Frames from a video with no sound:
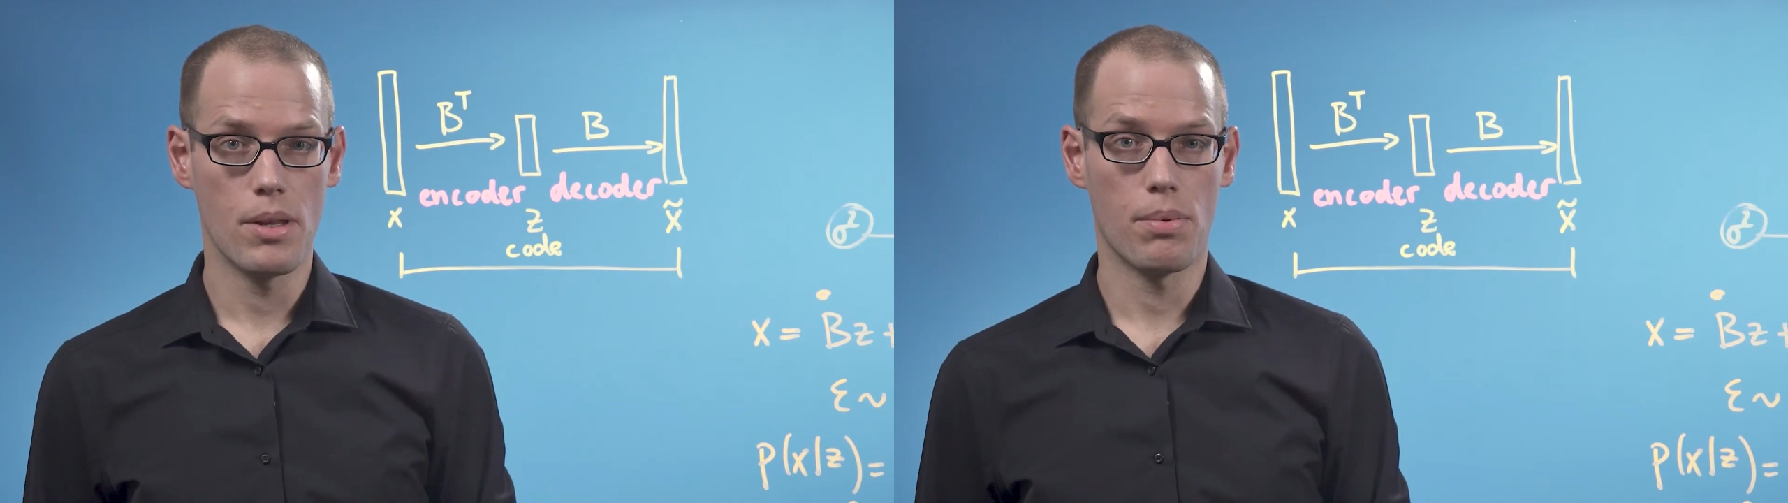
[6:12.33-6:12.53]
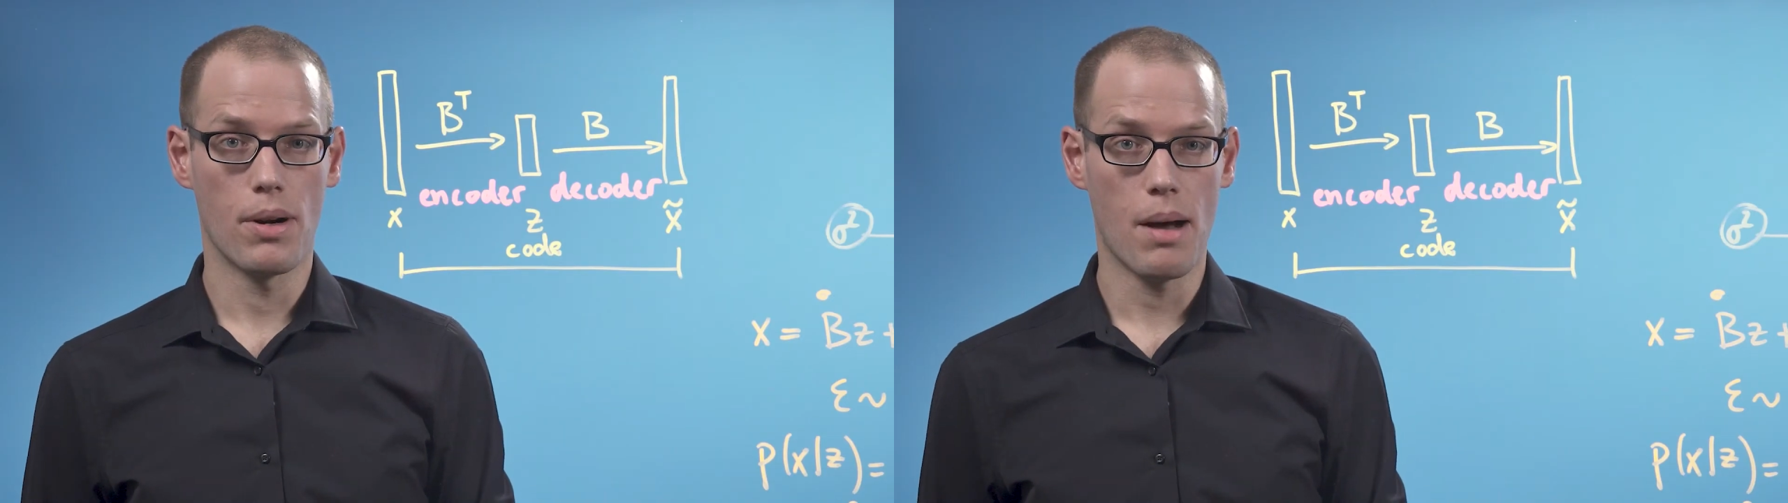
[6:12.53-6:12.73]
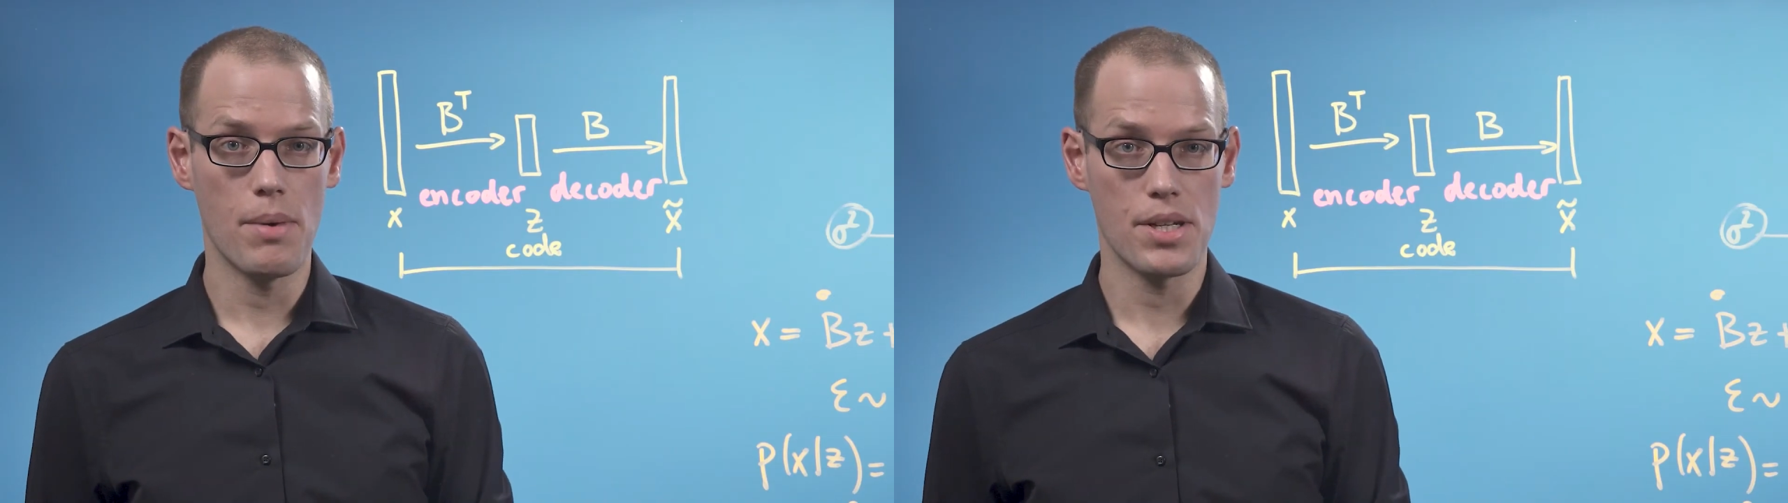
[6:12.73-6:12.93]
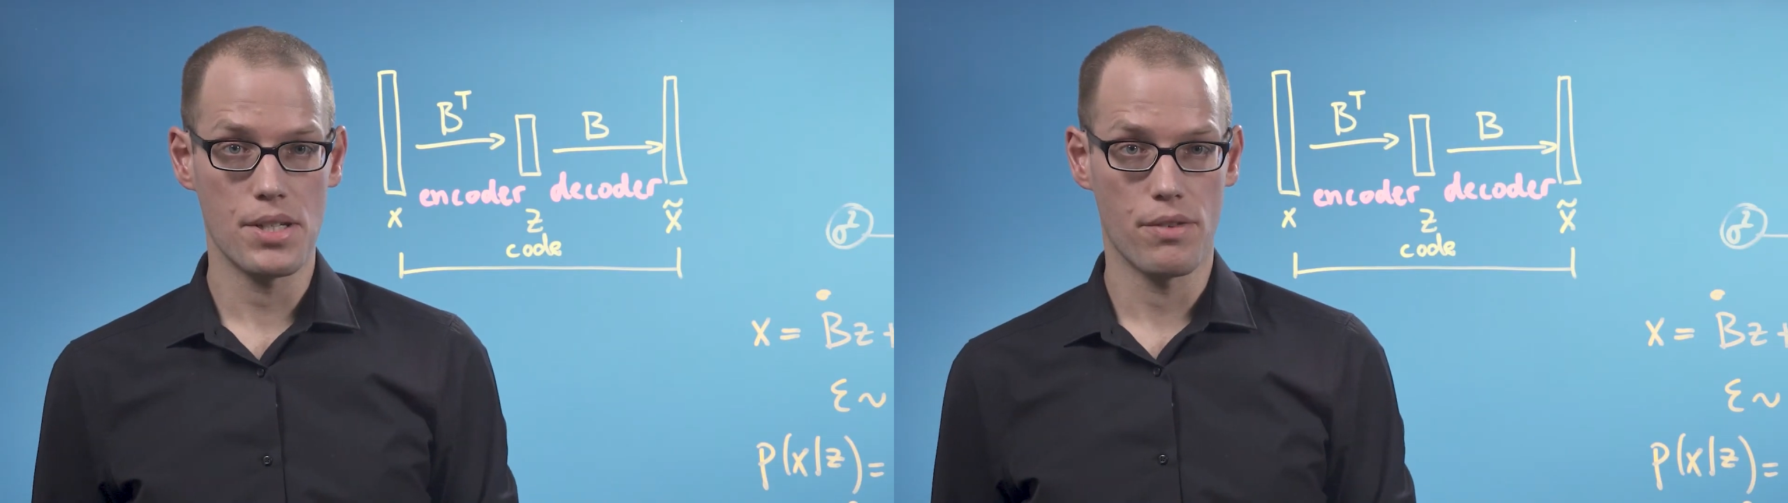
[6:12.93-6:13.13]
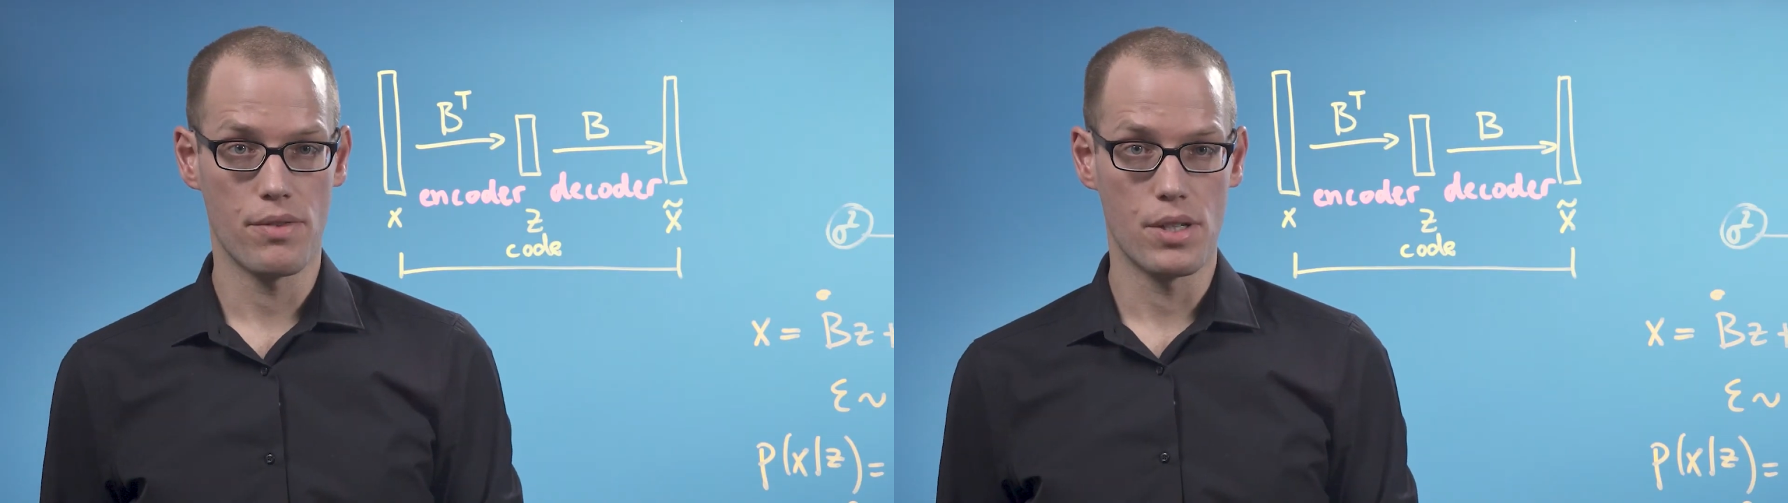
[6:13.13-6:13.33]
parameters
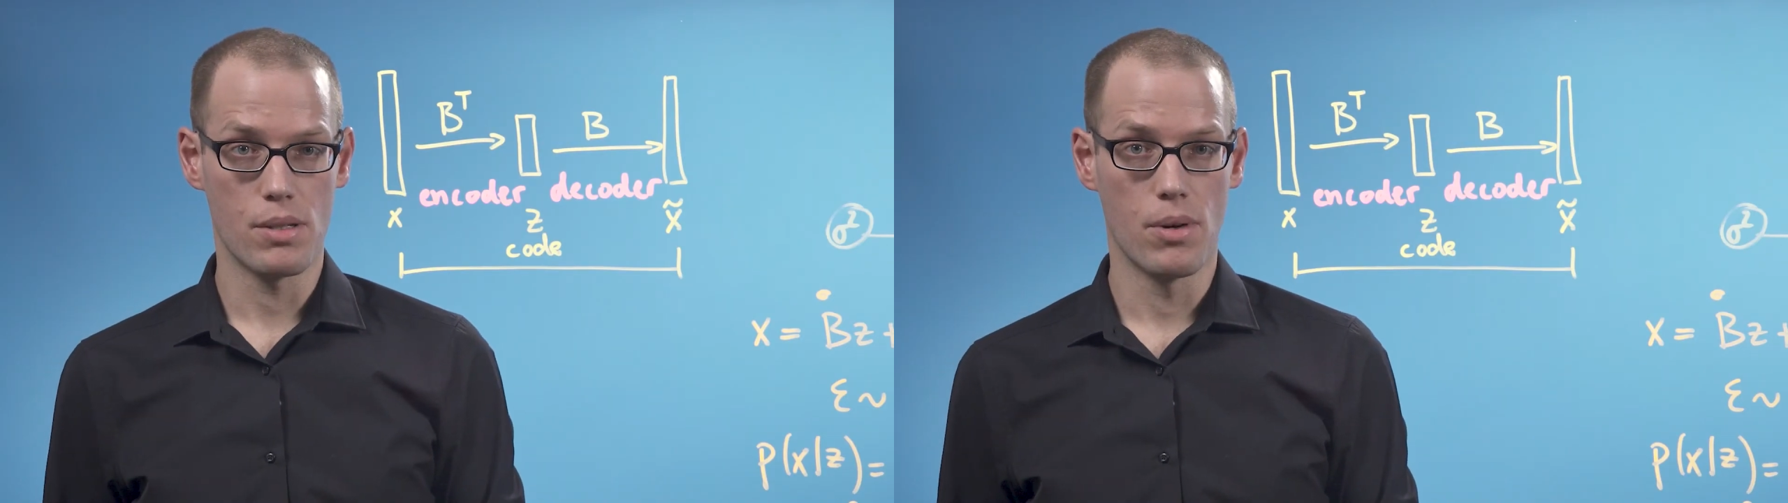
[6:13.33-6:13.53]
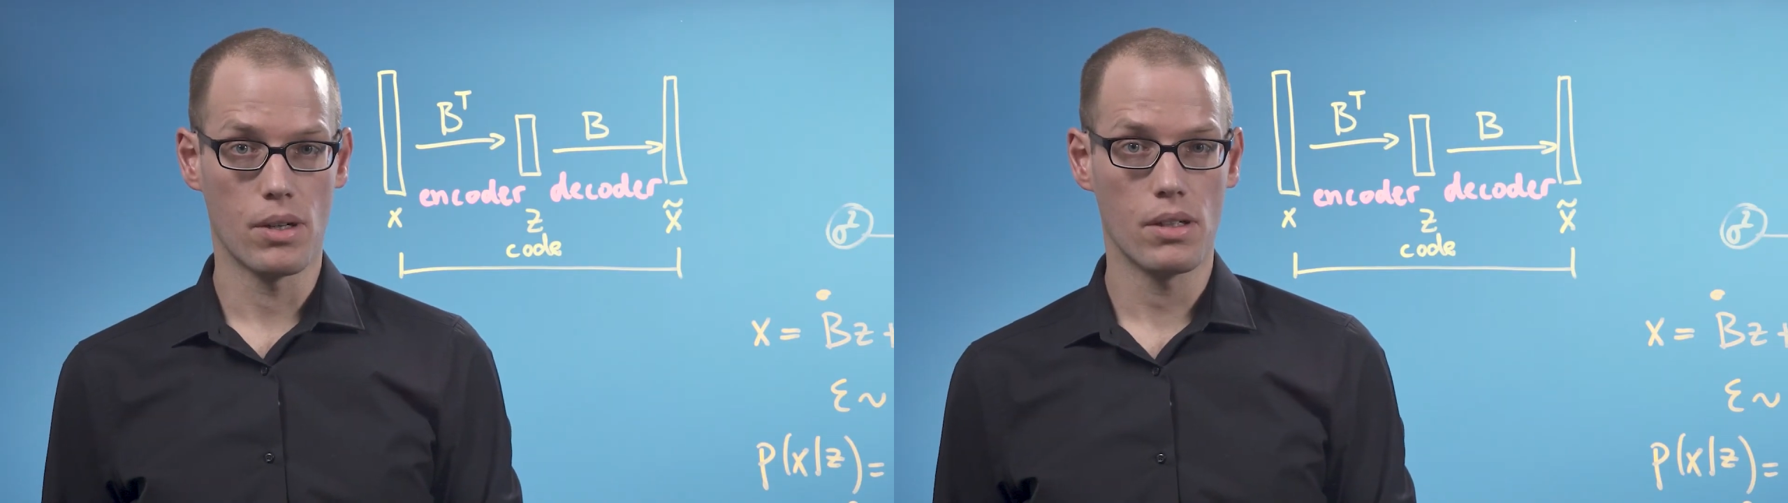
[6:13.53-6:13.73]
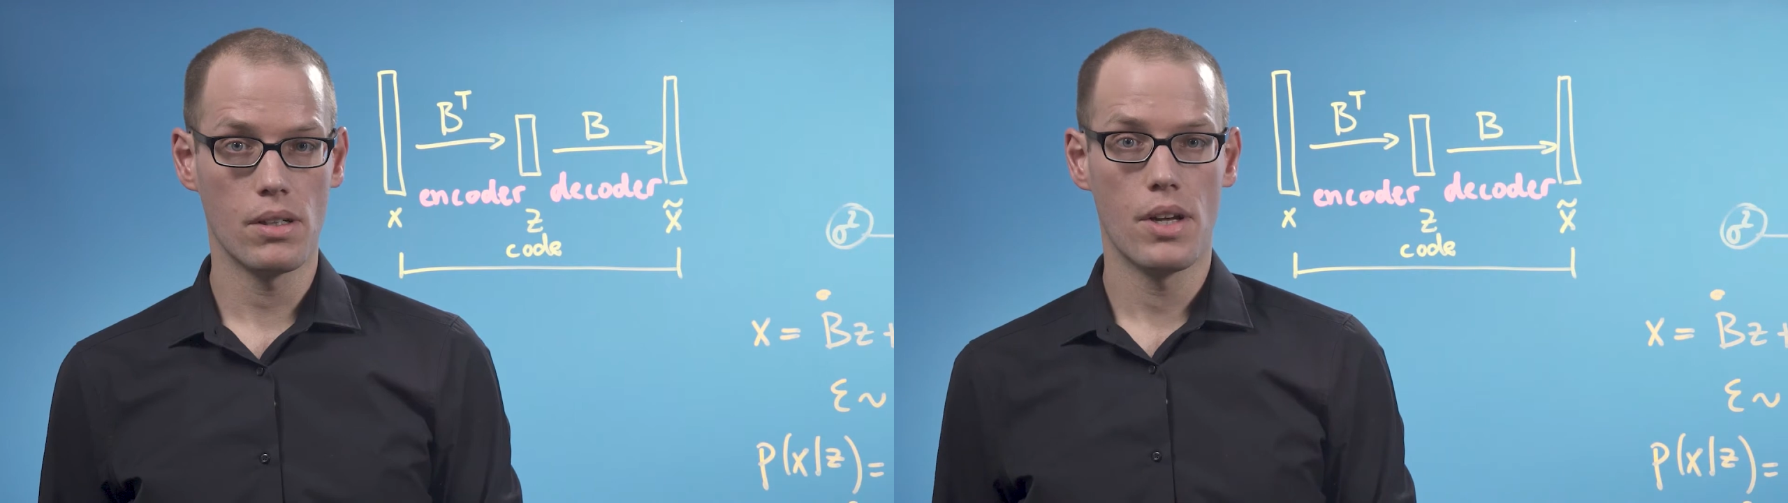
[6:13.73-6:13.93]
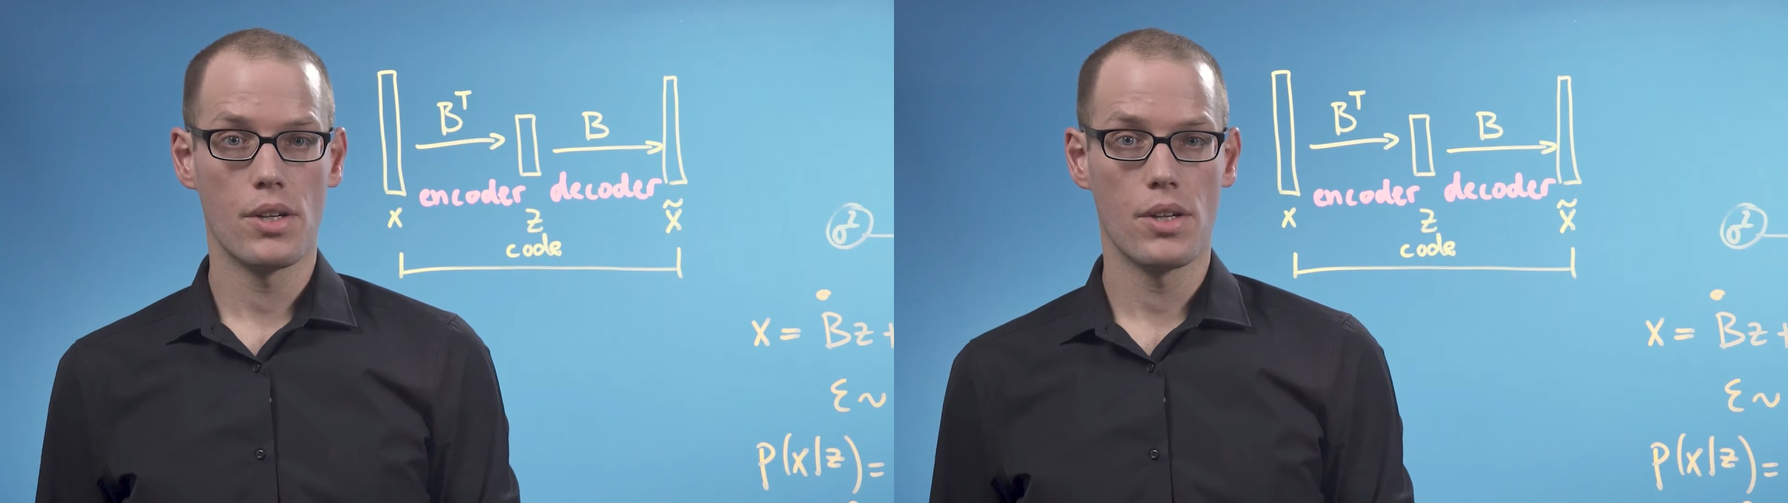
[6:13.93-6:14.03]
of this model